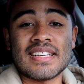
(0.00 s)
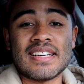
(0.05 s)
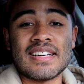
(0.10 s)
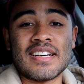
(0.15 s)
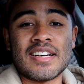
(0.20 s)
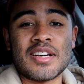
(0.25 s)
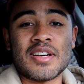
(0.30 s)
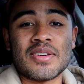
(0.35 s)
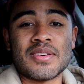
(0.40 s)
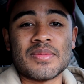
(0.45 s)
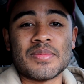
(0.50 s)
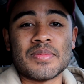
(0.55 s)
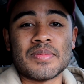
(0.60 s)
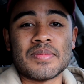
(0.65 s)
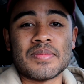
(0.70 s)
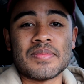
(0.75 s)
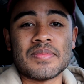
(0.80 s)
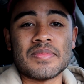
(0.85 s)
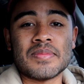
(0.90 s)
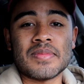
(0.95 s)

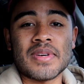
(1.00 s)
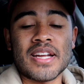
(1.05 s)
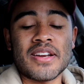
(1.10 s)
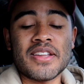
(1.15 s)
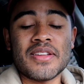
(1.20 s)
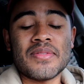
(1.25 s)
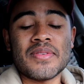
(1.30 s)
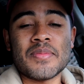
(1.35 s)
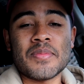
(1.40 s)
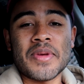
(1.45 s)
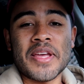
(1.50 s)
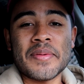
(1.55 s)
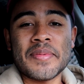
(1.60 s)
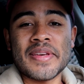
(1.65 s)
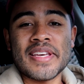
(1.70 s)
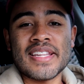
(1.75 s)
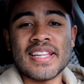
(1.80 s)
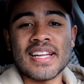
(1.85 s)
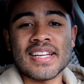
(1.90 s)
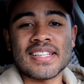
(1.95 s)
I don't even,
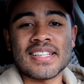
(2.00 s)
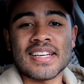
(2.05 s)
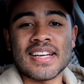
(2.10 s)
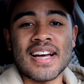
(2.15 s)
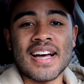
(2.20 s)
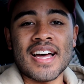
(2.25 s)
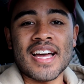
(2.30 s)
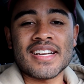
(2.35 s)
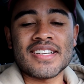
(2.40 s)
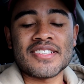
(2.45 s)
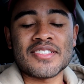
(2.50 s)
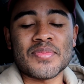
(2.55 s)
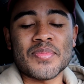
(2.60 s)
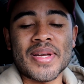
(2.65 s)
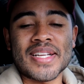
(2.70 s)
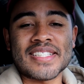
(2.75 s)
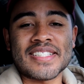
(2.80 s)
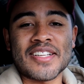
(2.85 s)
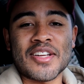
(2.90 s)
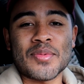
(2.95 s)
maybe the guy just
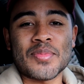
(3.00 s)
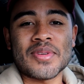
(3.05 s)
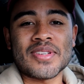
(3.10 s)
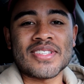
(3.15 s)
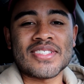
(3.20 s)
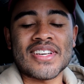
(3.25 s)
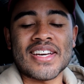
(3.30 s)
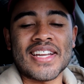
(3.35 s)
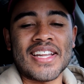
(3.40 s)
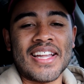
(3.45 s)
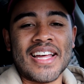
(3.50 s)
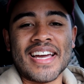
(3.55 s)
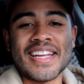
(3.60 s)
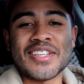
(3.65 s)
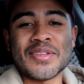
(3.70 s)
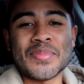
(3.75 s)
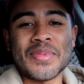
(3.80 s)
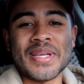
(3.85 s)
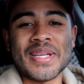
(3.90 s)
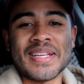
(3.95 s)
messed up and just kind of lied
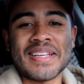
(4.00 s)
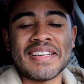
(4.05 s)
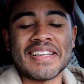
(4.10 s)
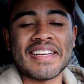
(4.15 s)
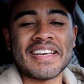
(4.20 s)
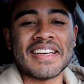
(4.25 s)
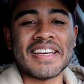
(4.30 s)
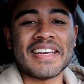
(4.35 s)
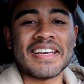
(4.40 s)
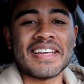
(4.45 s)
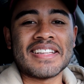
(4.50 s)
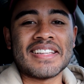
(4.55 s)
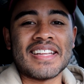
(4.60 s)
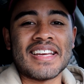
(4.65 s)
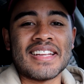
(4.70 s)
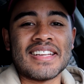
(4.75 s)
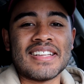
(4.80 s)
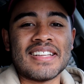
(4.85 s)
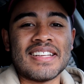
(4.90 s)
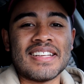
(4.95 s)
to me
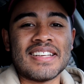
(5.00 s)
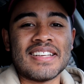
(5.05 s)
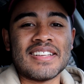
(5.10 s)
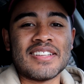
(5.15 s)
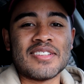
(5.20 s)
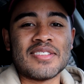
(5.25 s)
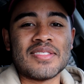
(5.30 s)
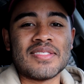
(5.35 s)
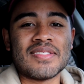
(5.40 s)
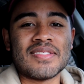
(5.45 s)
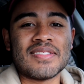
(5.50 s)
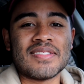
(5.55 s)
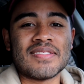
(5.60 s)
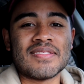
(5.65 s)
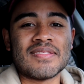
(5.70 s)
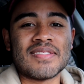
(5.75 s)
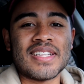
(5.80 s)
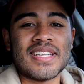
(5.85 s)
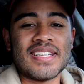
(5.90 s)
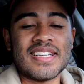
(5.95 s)
that he
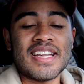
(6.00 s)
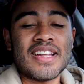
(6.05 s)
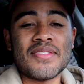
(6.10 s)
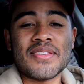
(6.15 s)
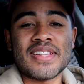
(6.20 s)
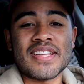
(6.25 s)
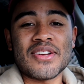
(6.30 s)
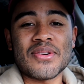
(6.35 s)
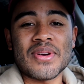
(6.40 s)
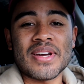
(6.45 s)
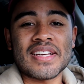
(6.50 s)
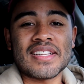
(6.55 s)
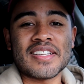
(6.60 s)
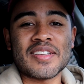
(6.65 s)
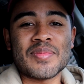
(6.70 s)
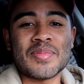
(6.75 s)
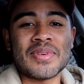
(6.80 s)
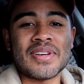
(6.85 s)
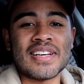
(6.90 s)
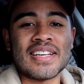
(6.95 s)
did everything
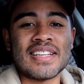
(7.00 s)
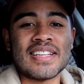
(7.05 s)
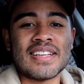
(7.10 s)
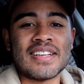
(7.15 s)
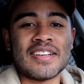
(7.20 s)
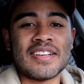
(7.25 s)
correctly, but